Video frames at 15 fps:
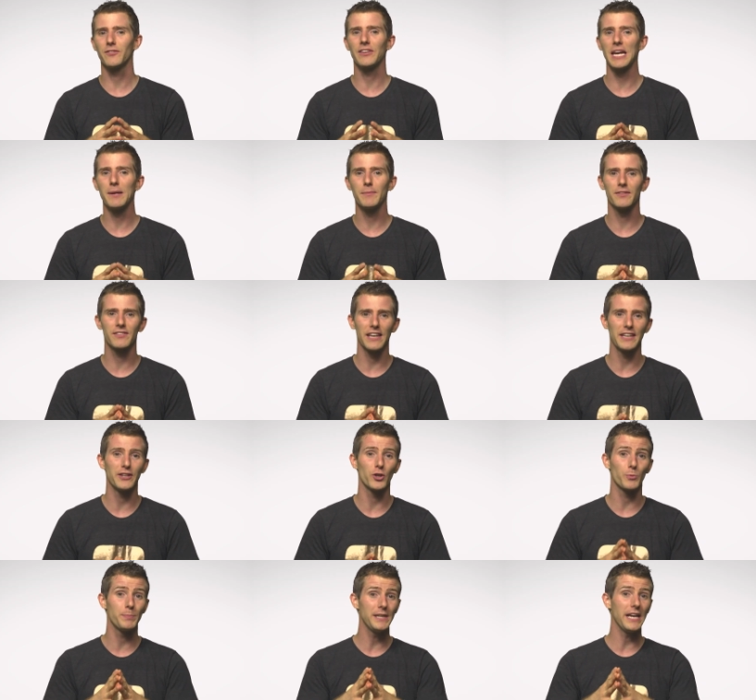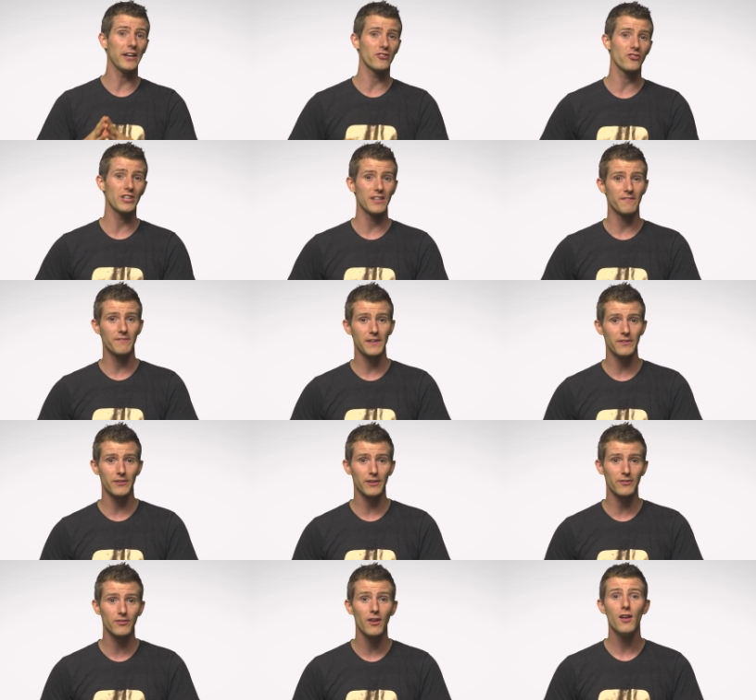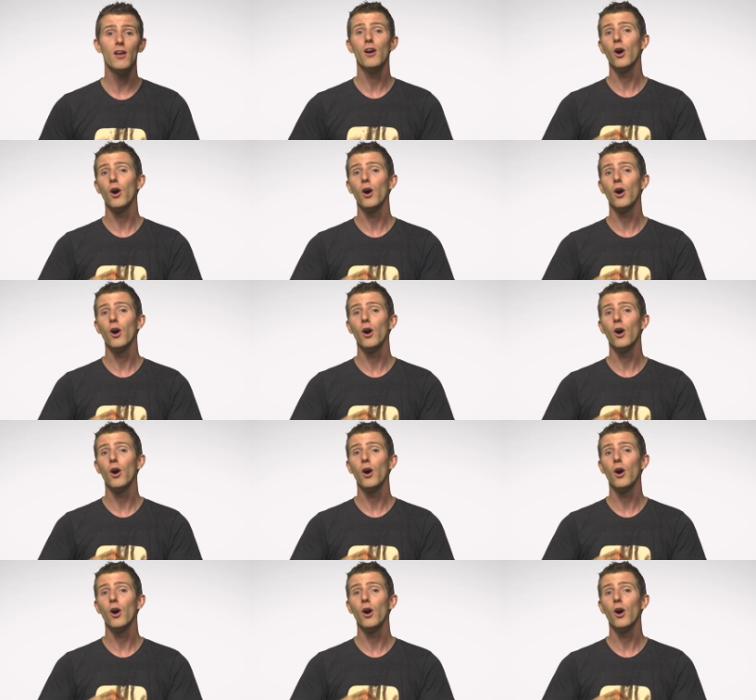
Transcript: same as getting your PhD in physics,